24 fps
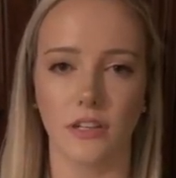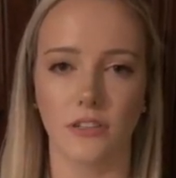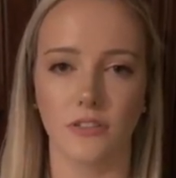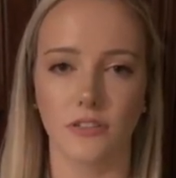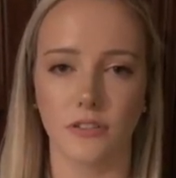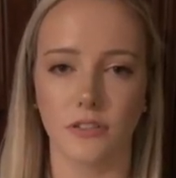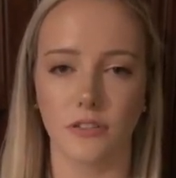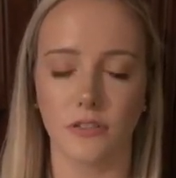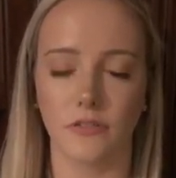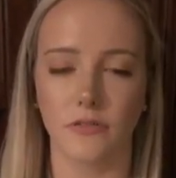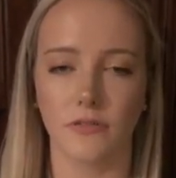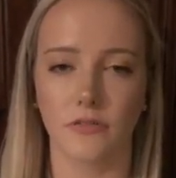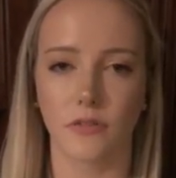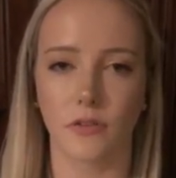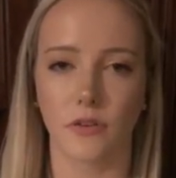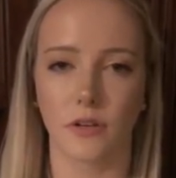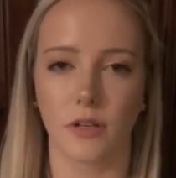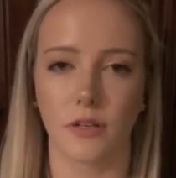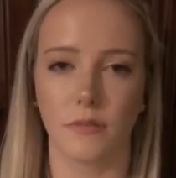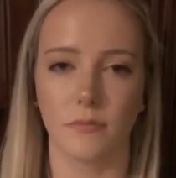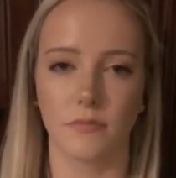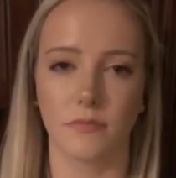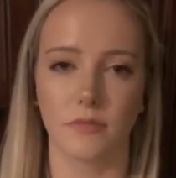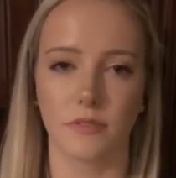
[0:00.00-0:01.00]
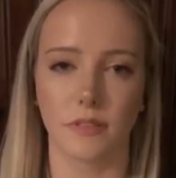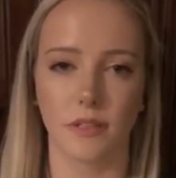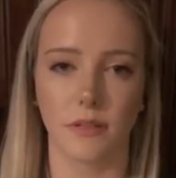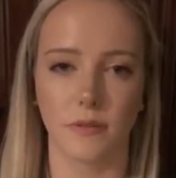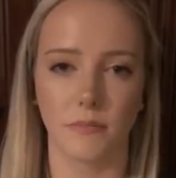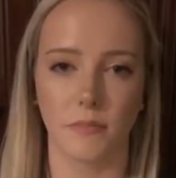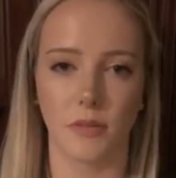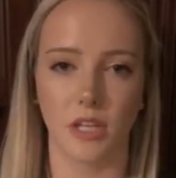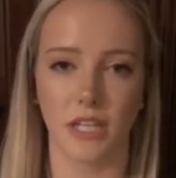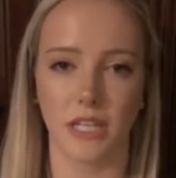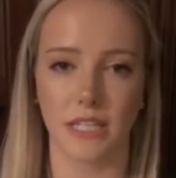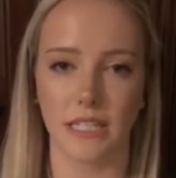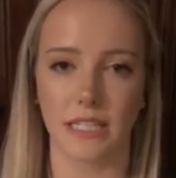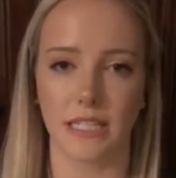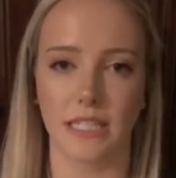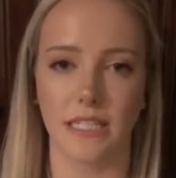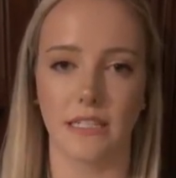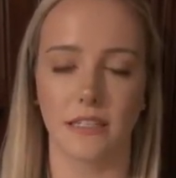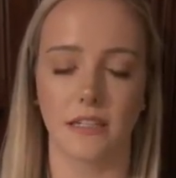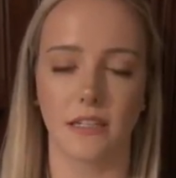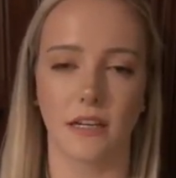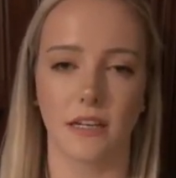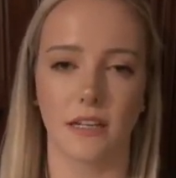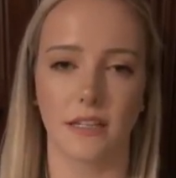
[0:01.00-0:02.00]
to form
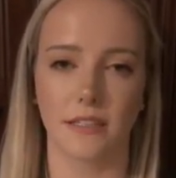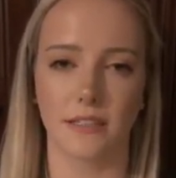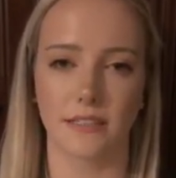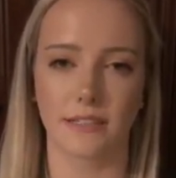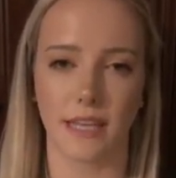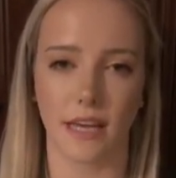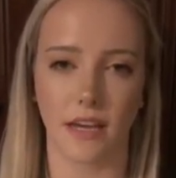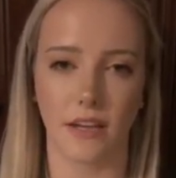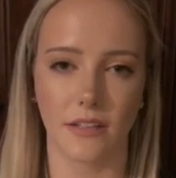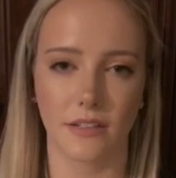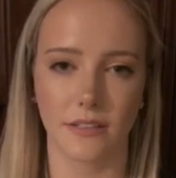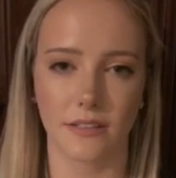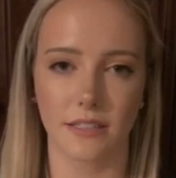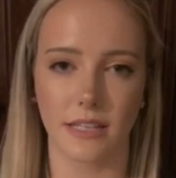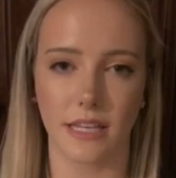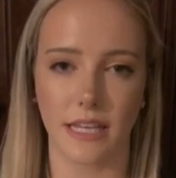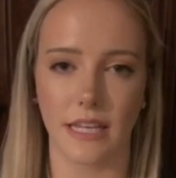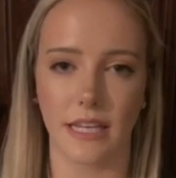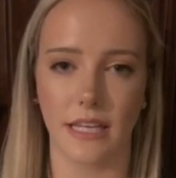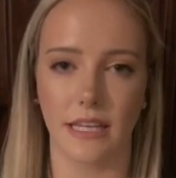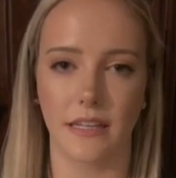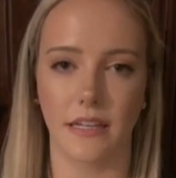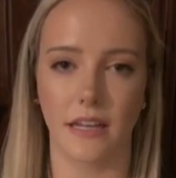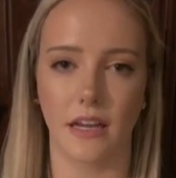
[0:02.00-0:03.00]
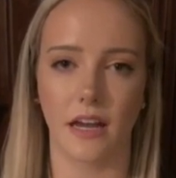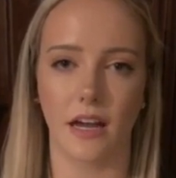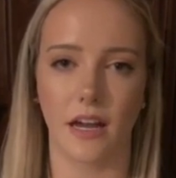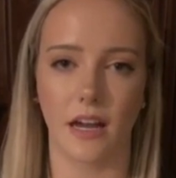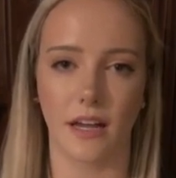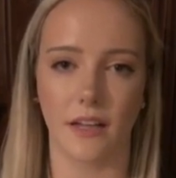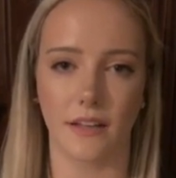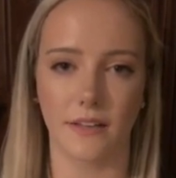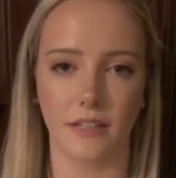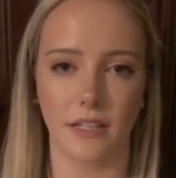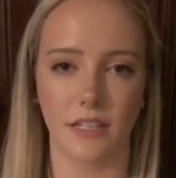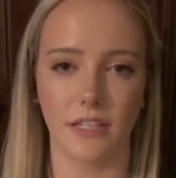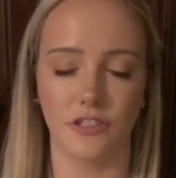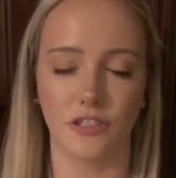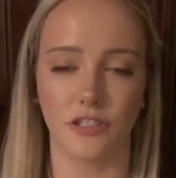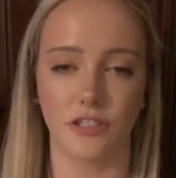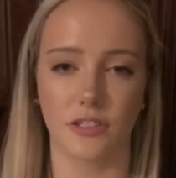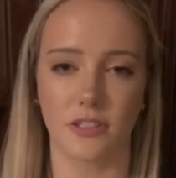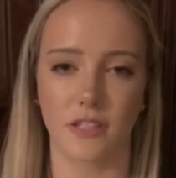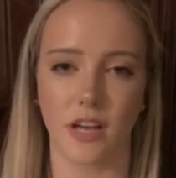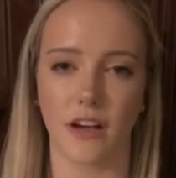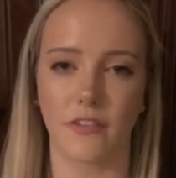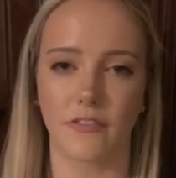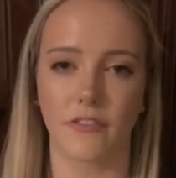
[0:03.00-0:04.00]
malignant cells in
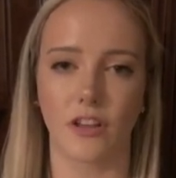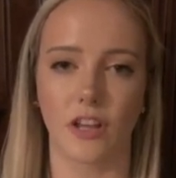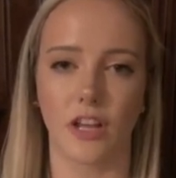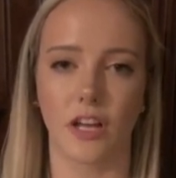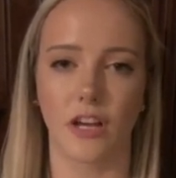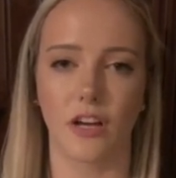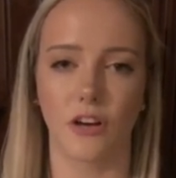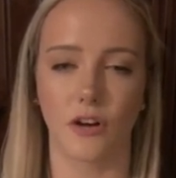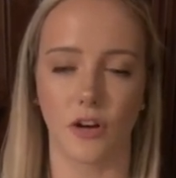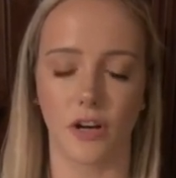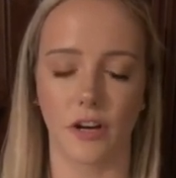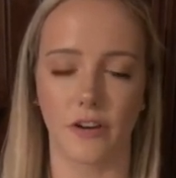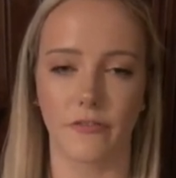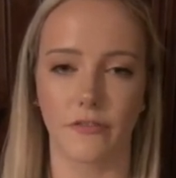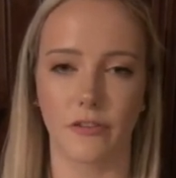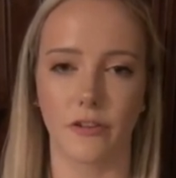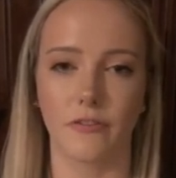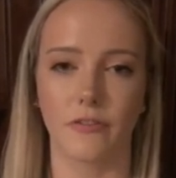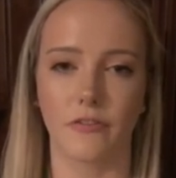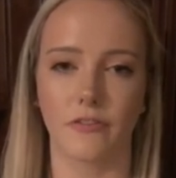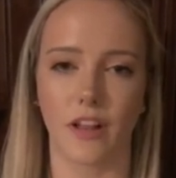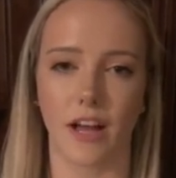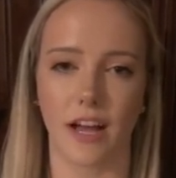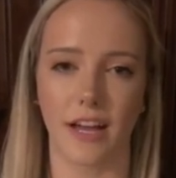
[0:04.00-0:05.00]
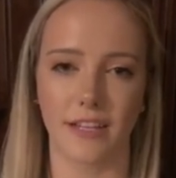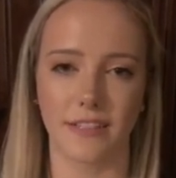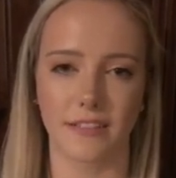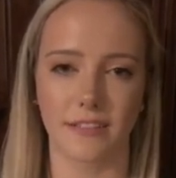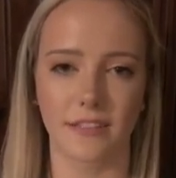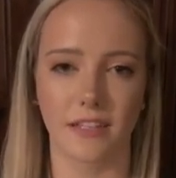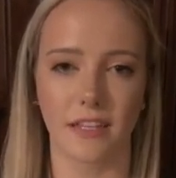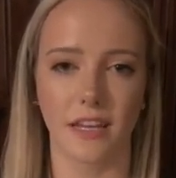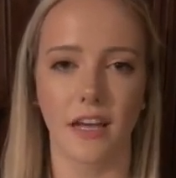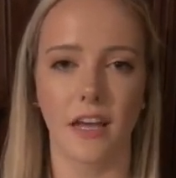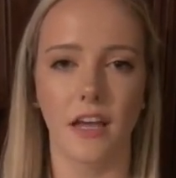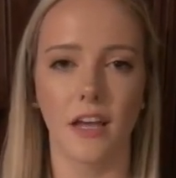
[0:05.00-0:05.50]
Drosophila or fruit flies.